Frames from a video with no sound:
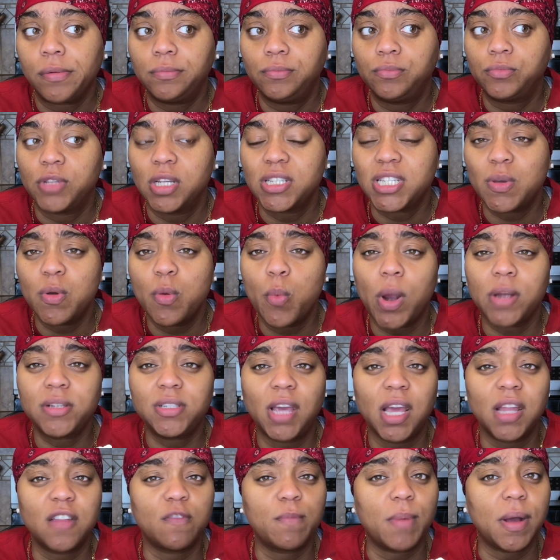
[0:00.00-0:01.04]
let's see, we worked
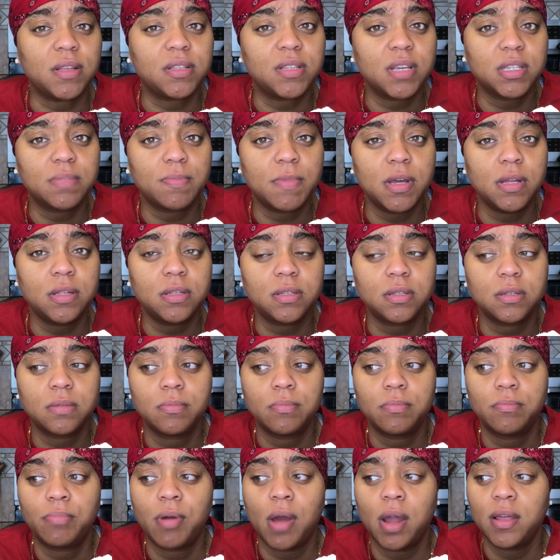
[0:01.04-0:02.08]
together for about 6 months.
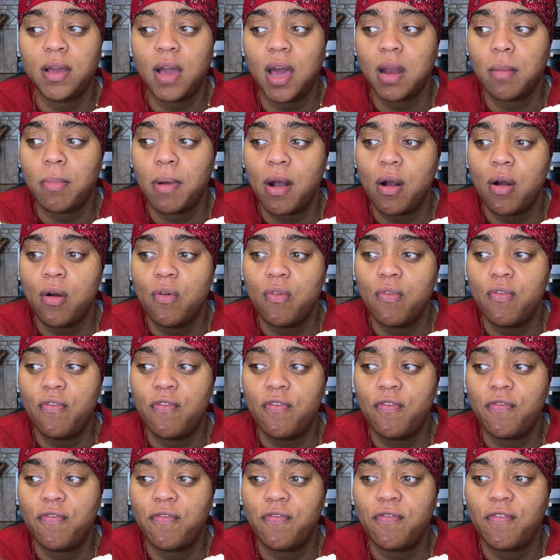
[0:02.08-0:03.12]
Probably got about
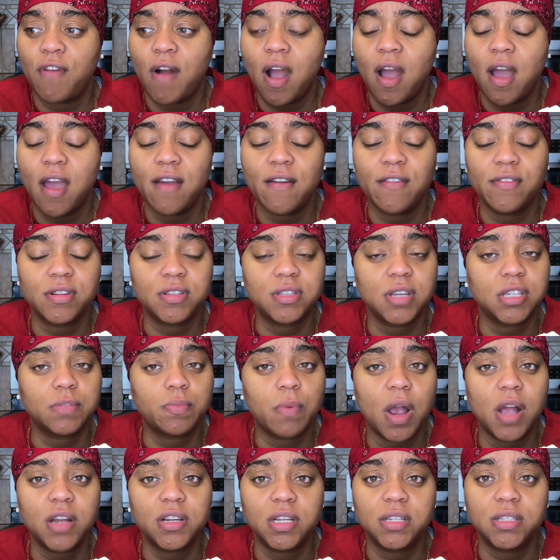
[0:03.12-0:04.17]
5 or 6
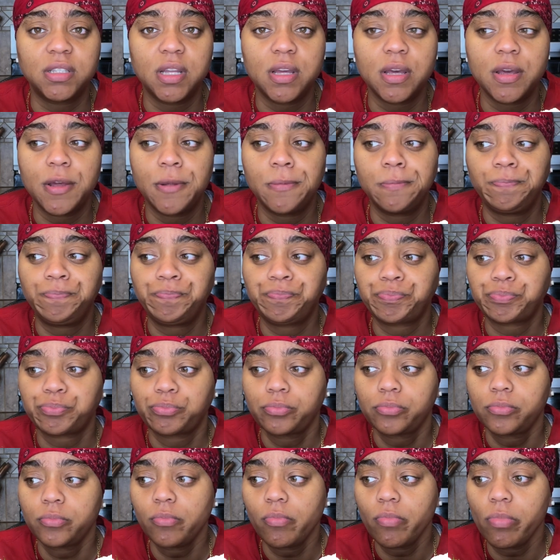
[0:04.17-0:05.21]
projects done.
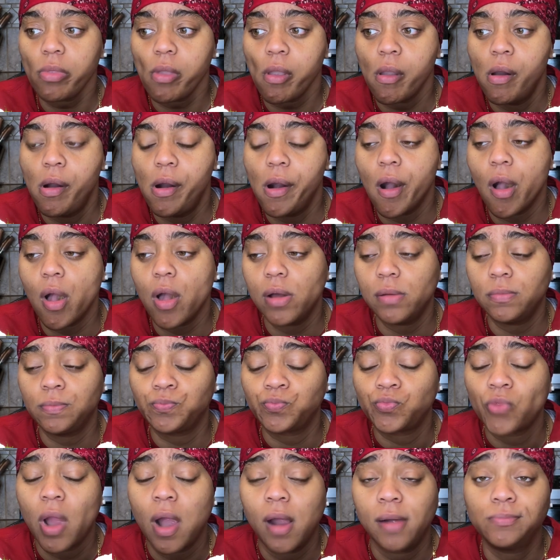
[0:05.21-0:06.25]
I'm
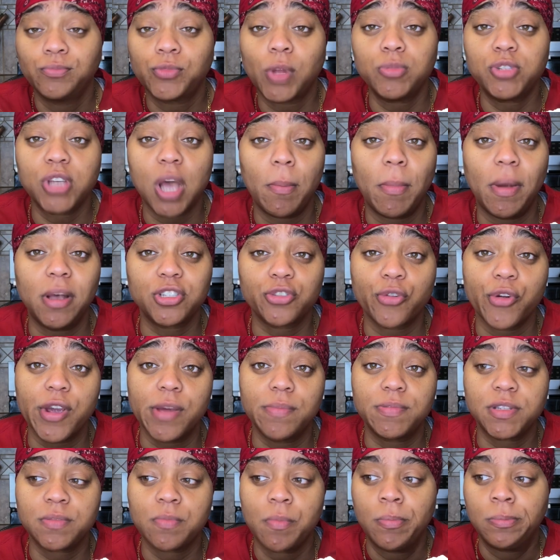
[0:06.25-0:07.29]
talking about
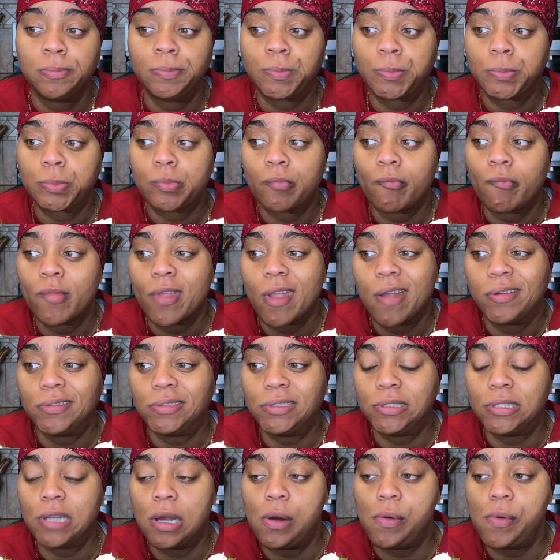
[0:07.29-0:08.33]
scripts. You
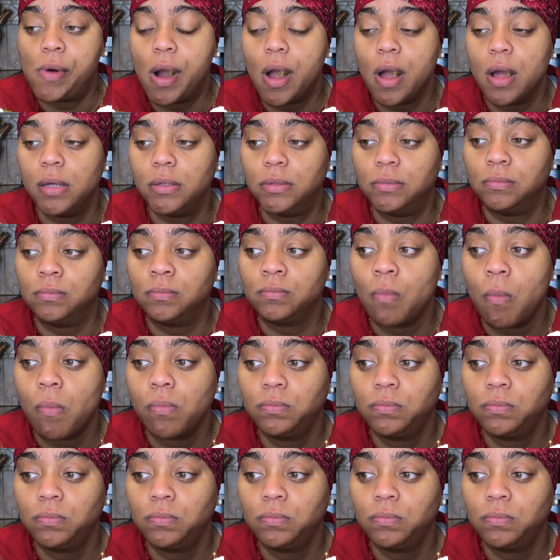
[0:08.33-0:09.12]
know,